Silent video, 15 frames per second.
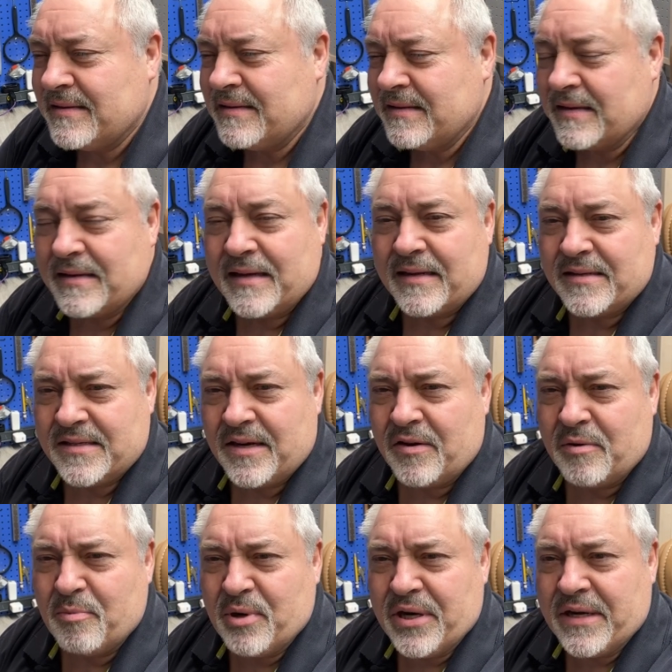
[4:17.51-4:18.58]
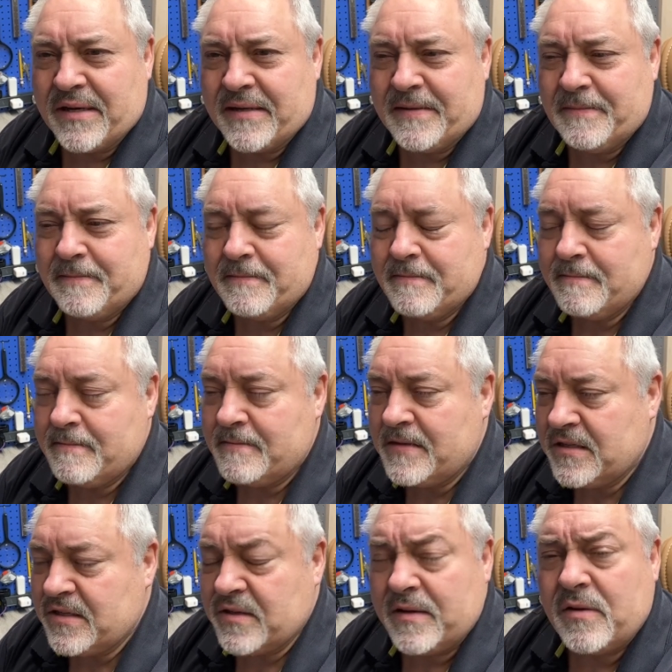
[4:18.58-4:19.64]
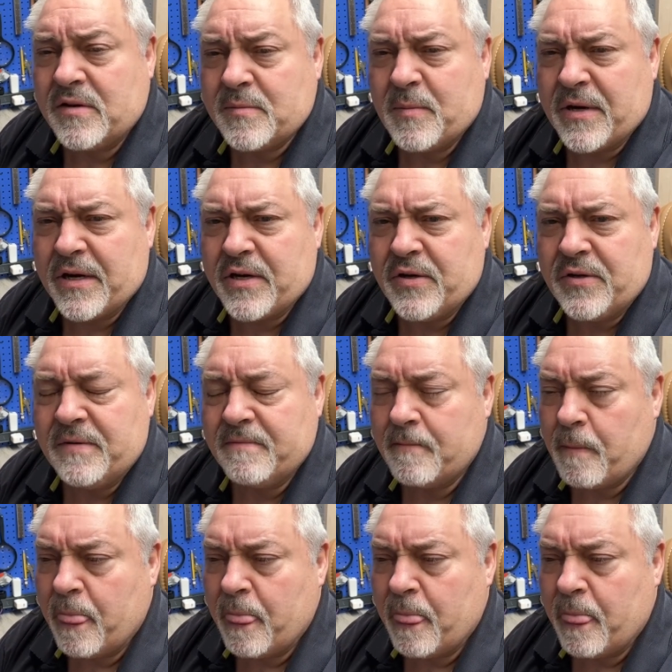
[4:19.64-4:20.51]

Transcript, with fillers: And that sounded pretty good. So that was pretty cool.